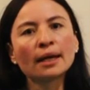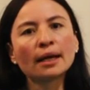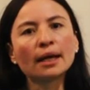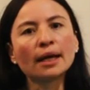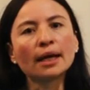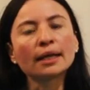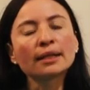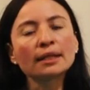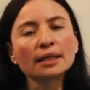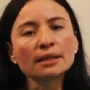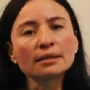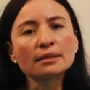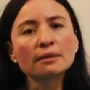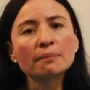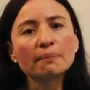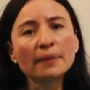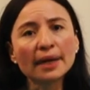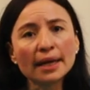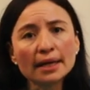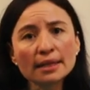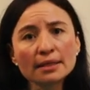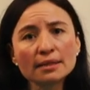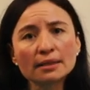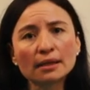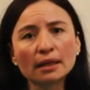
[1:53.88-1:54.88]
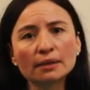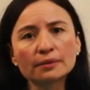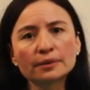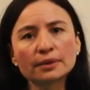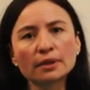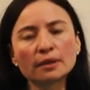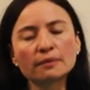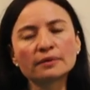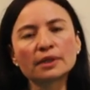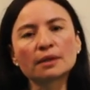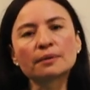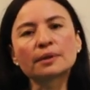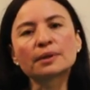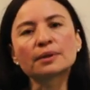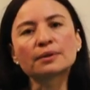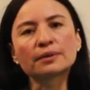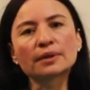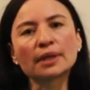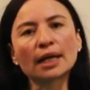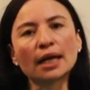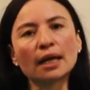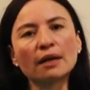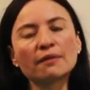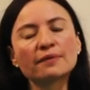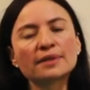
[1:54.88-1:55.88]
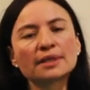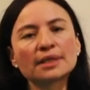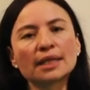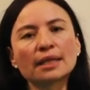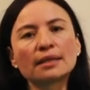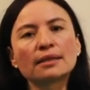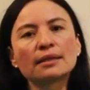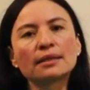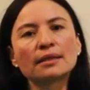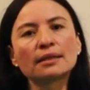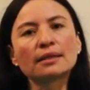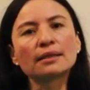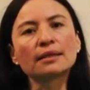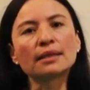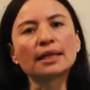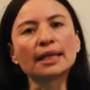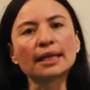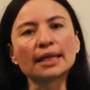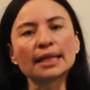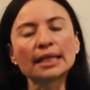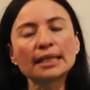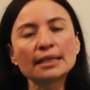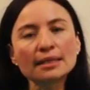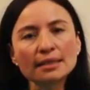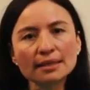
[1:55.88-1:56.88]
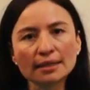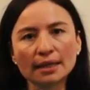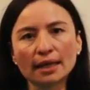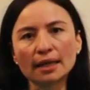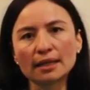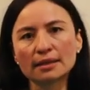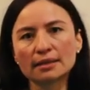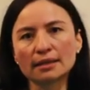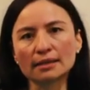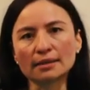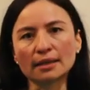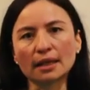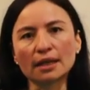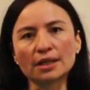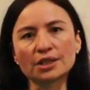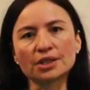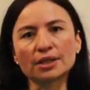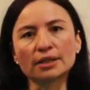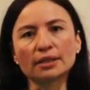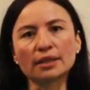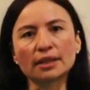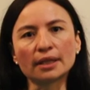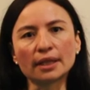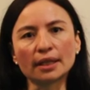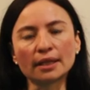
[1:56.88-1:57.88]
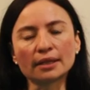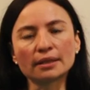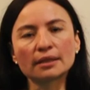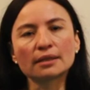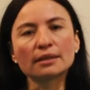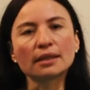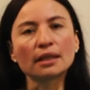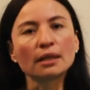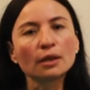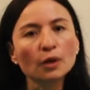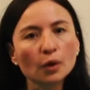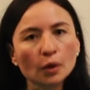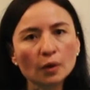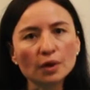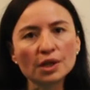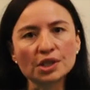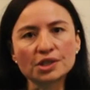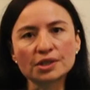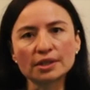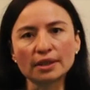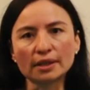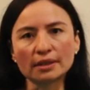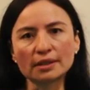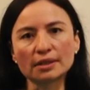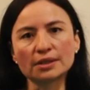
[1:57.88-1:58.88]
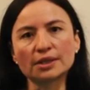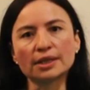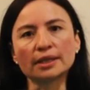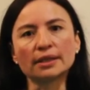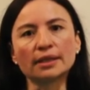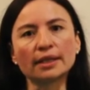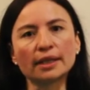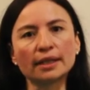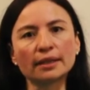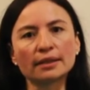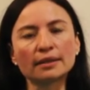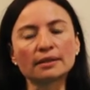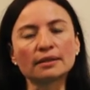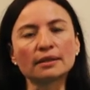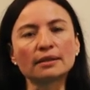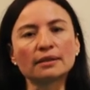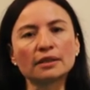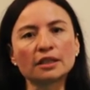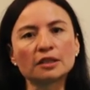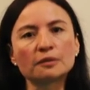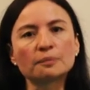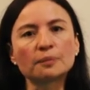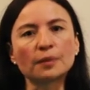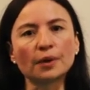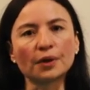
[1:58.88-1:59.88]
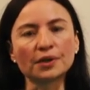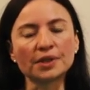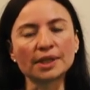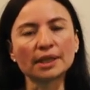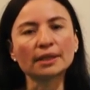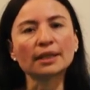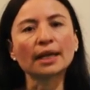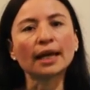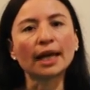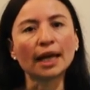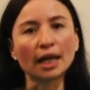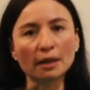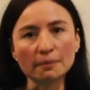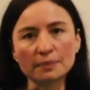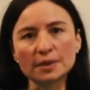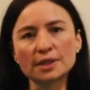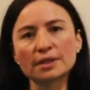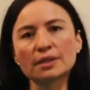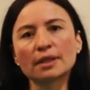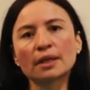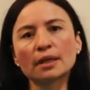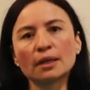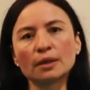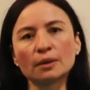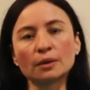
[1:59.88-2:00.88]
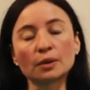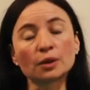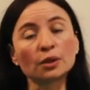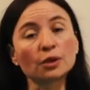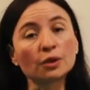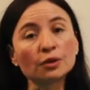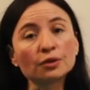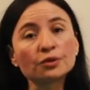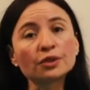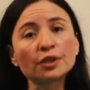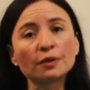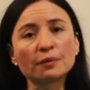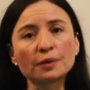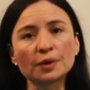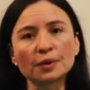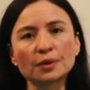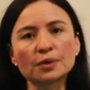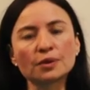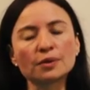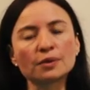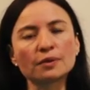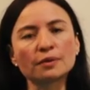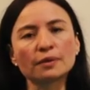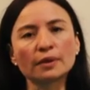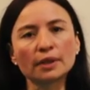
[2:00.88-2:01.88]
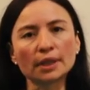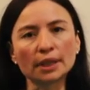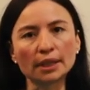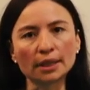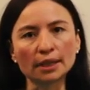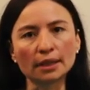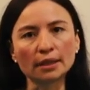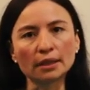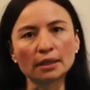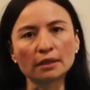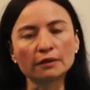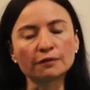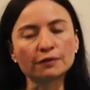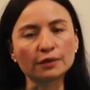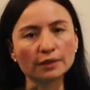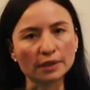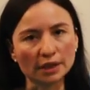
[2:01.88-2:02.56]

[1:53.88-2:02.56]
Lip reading: I guess the best outcome that we could have is that the insights that are generated, the knowledge that is generated in this project helps or contributes for